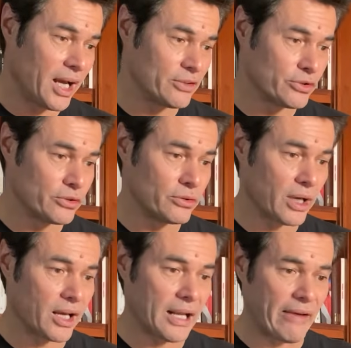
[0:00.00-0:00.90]
do
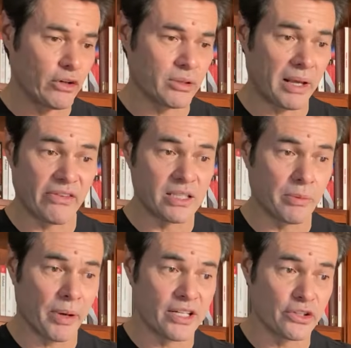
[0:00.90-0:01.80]
have a look at my
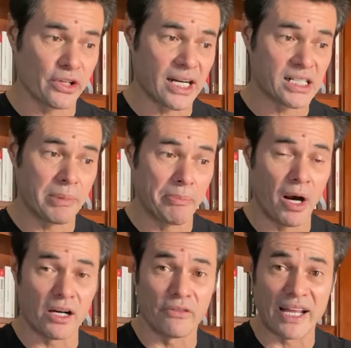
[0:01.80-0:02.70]
Facebook page so you can actually be
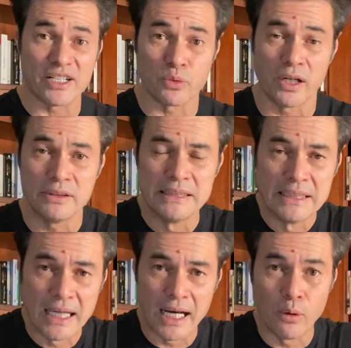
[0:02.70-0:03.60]
part of that as well.
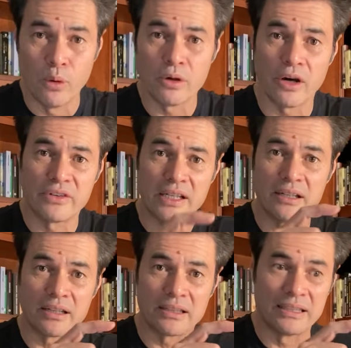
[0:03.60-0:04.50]
All of
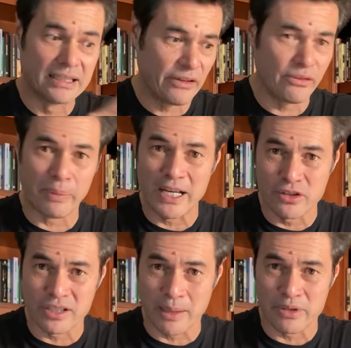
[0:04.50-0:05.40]
the different
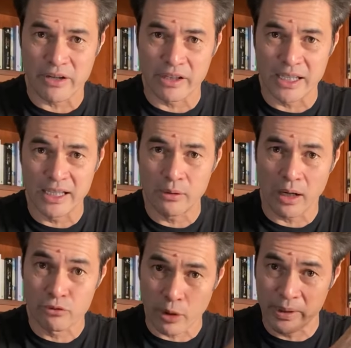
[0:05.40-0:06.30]
pages that I'm sharing here,
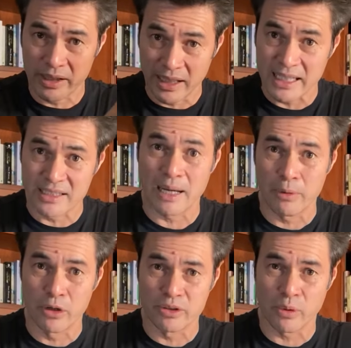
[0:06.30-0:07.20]
I'll drop in the links down
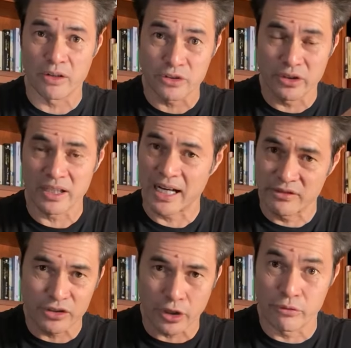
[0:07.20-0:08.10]
below as well, so you can kind of
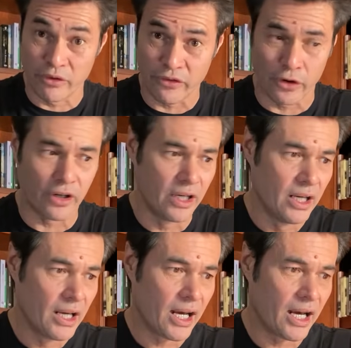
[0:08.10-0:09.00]
just go refer
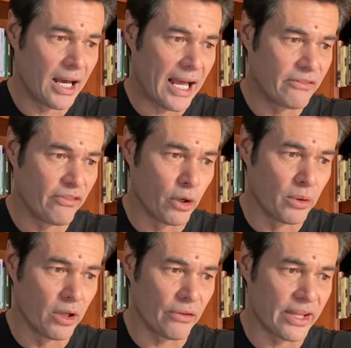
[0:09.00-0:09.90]
and follow
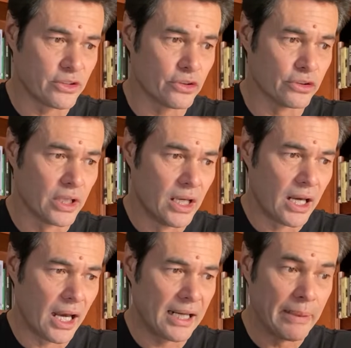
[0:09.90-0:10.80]
along there too.
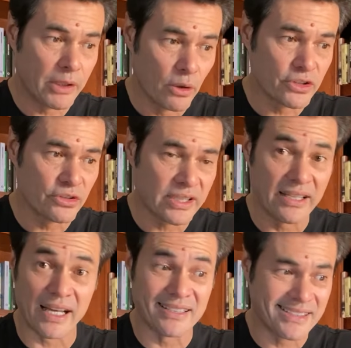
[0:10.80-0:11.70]
Let me also say
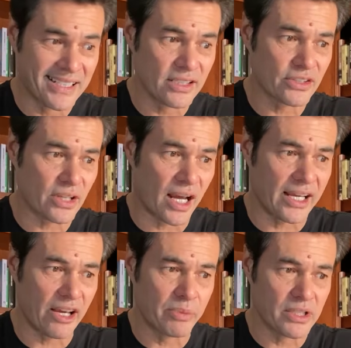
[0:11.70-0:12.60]
that since I
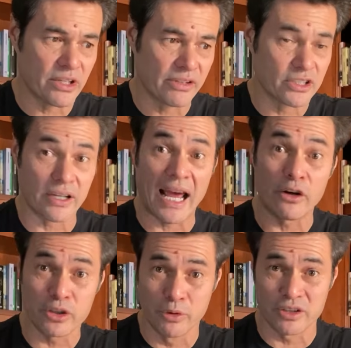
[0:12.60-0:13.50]
have been sharing this to our
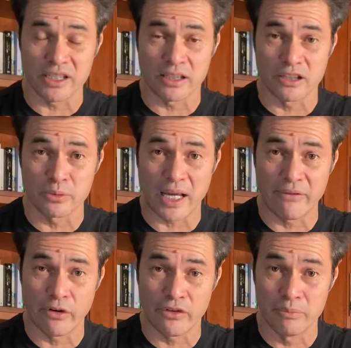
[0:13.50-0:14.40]
community, because we have
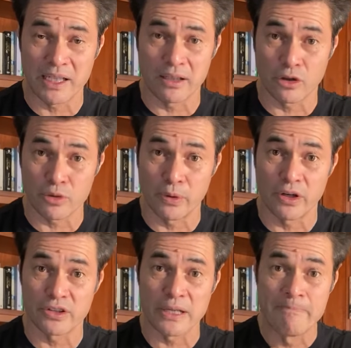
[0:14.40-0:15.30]
over 1 million
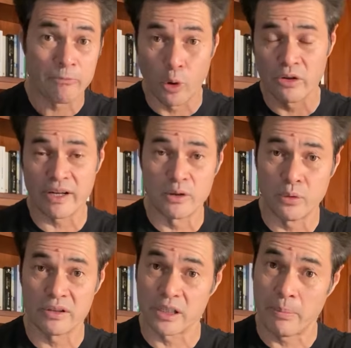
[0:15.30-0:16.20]
entrepreneurs all around the
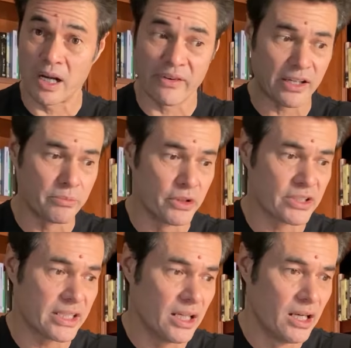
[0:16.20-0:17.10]
world that are part of our
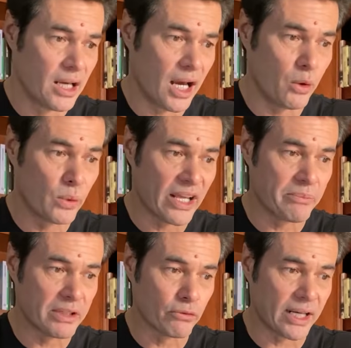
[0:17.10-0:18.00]
community, we have
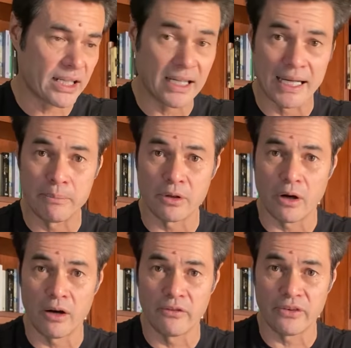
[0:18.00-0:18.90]
been running a number
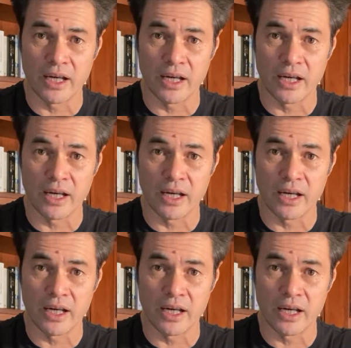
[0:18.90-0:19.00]
of